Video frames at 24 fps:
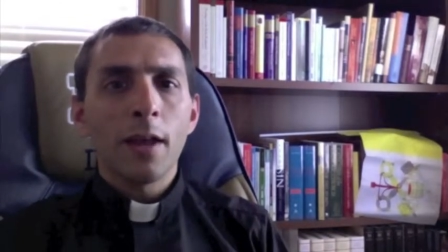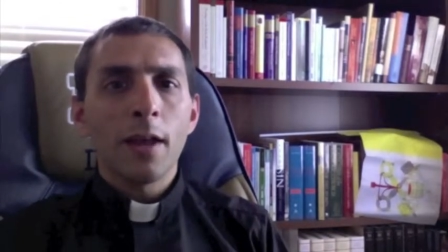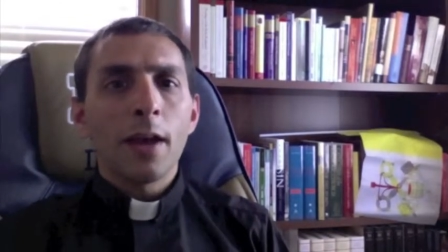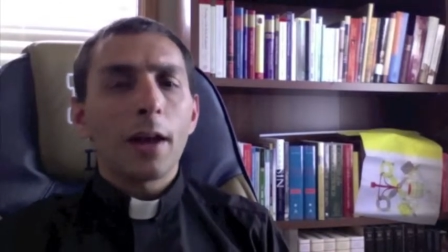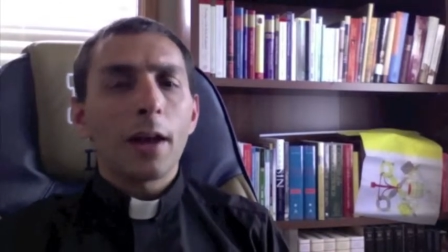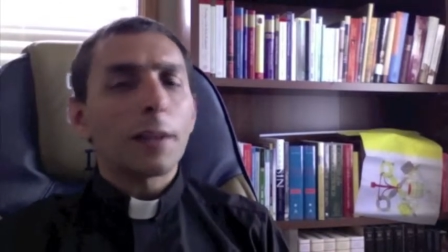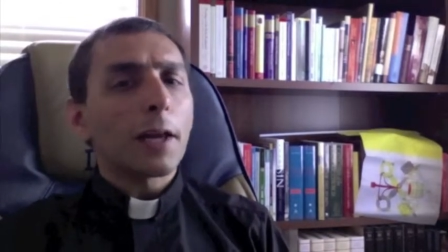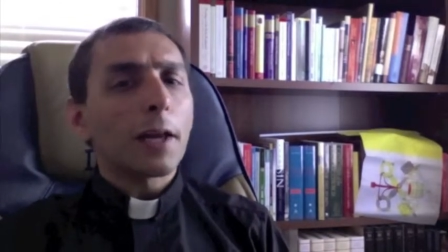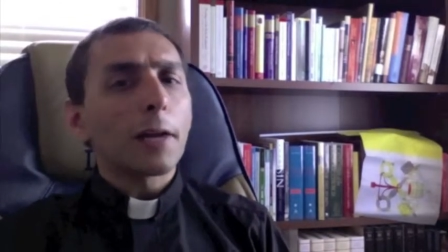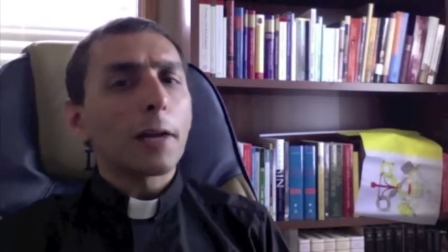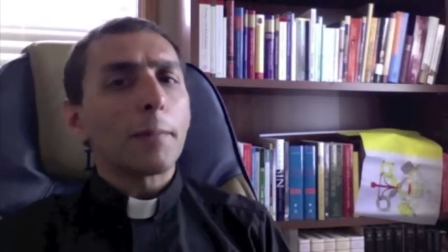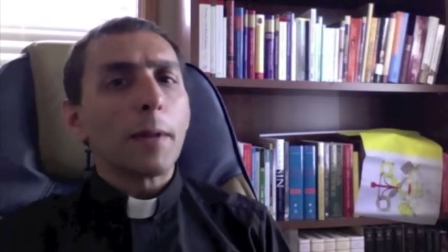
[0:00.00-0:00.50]
A
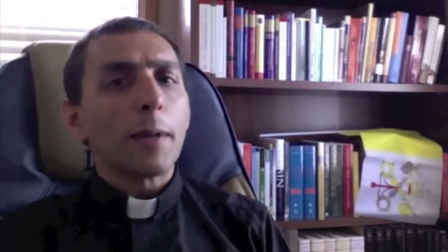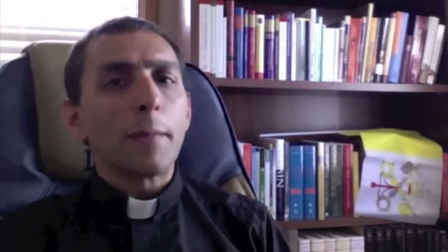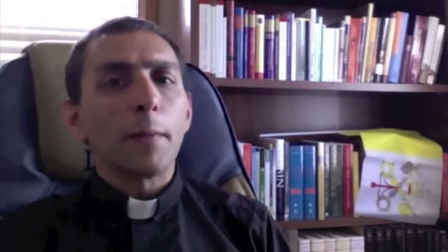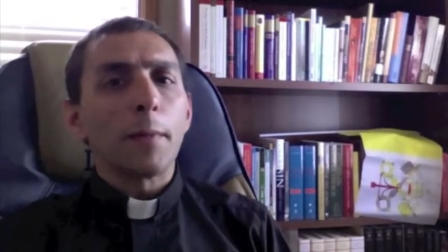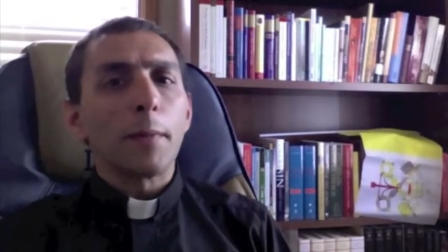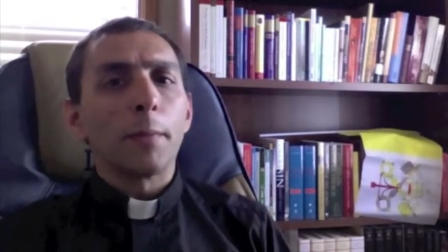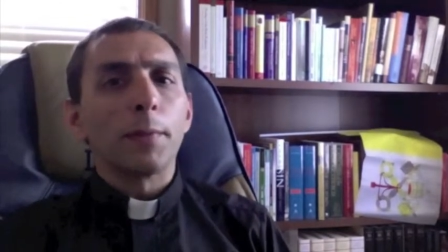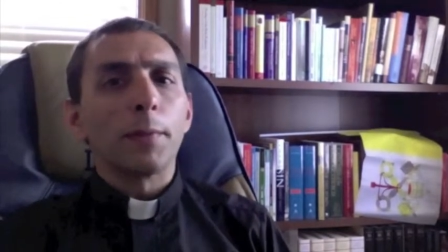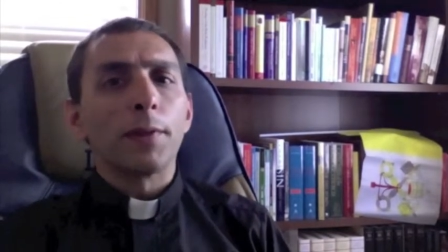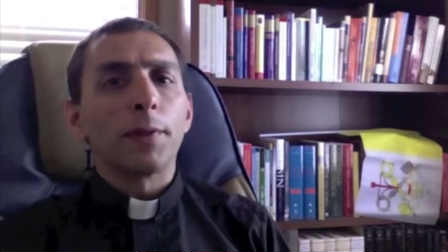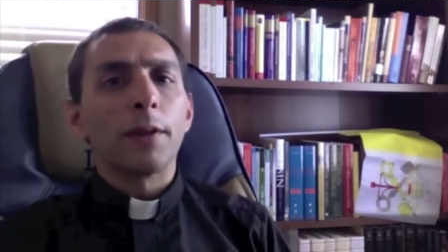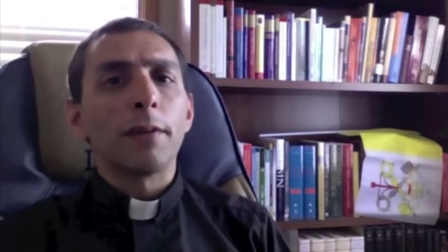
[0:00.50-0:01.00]
lot of people
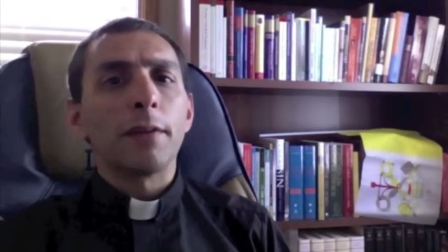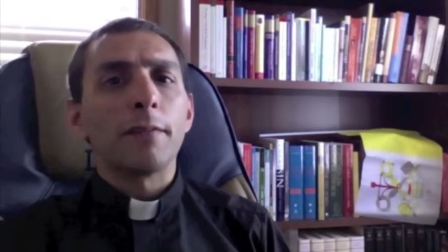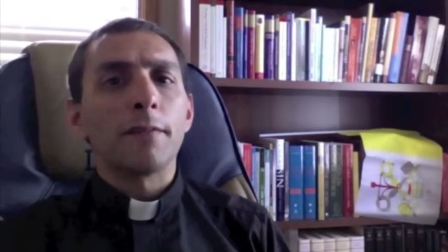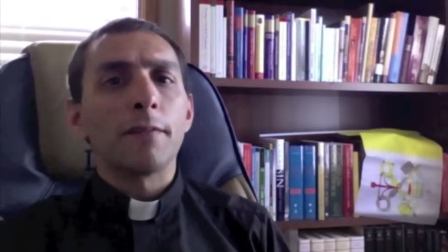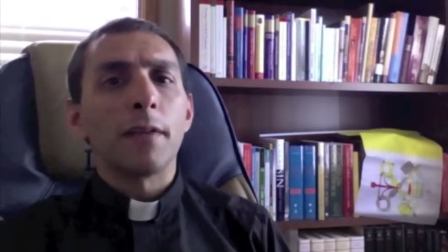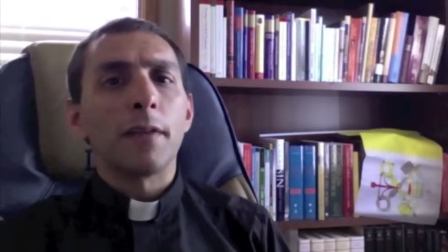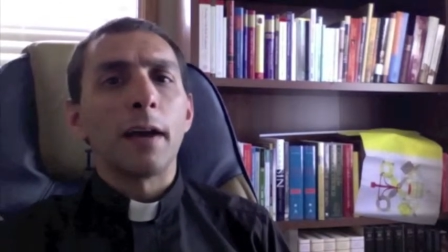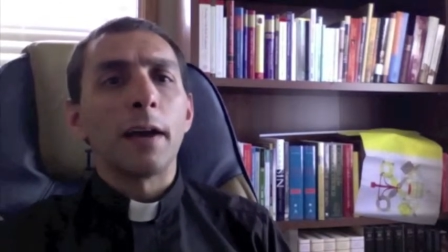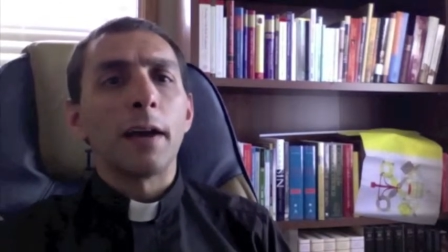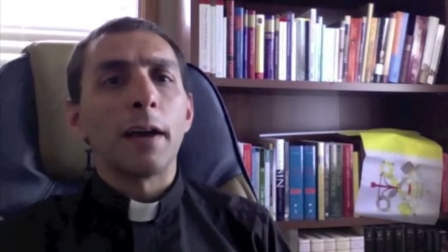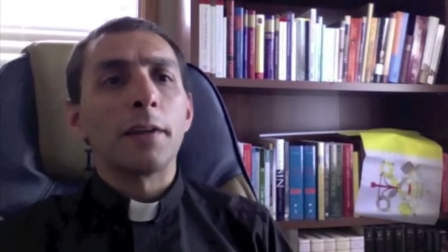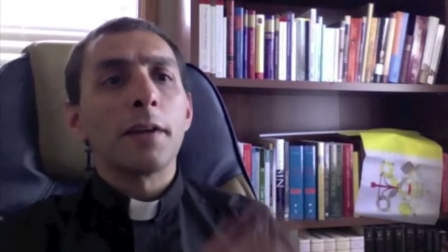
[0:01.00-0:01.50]
believe
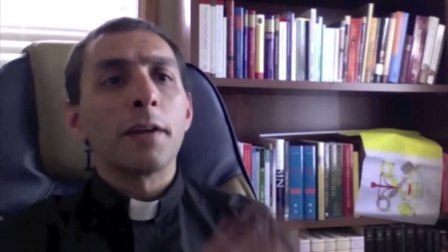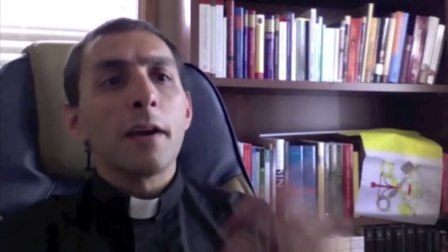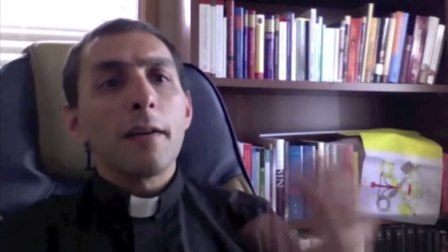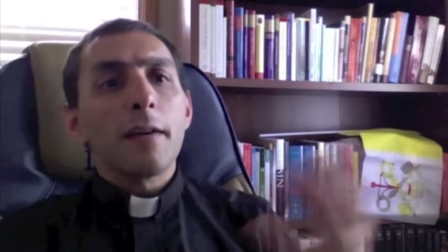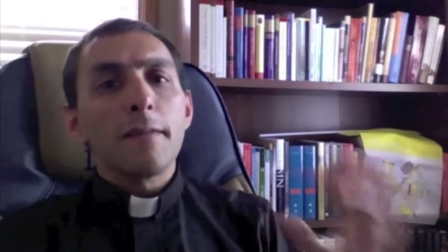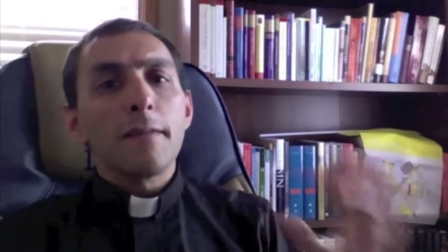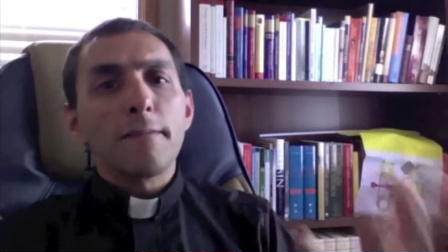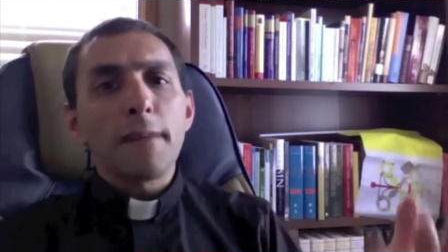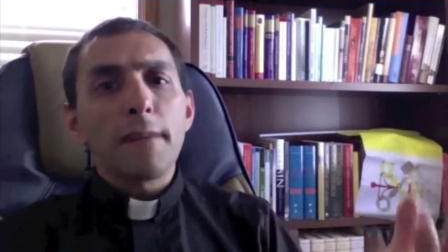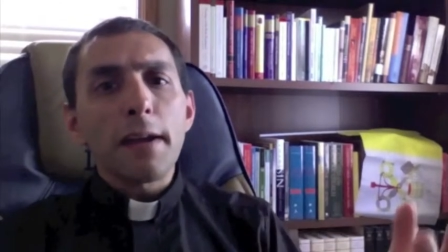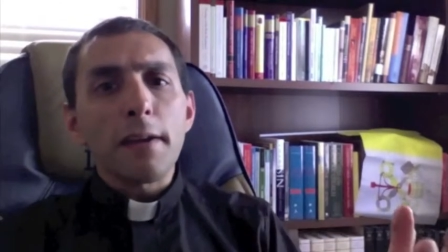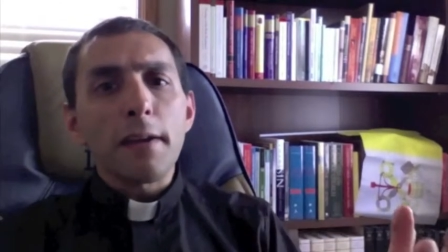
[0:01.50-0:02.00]
that
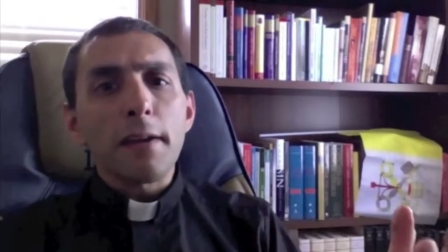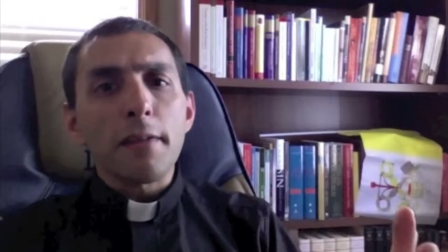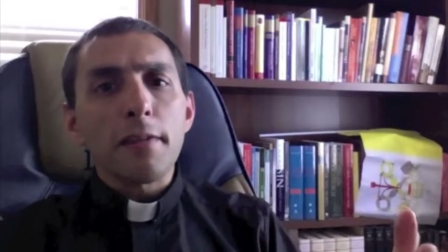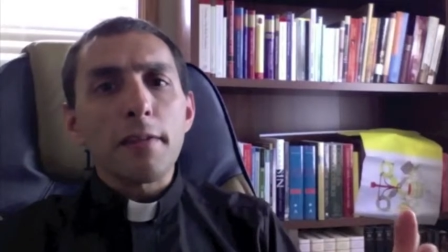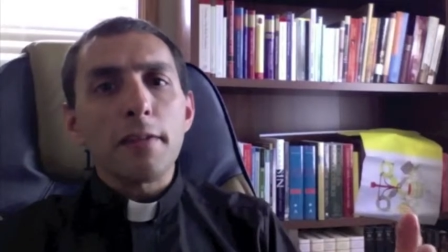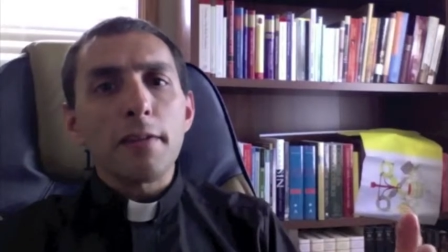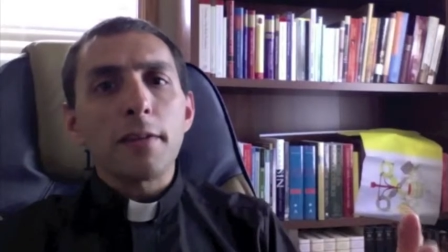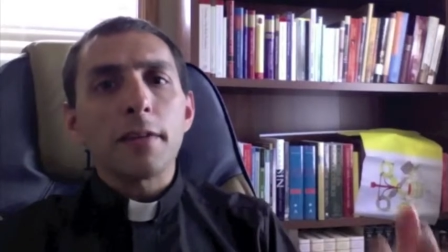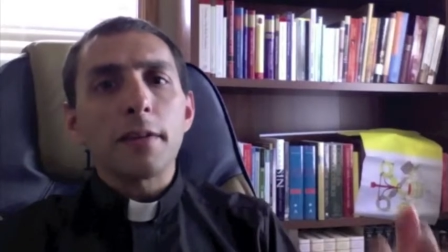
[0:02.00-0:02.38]
faith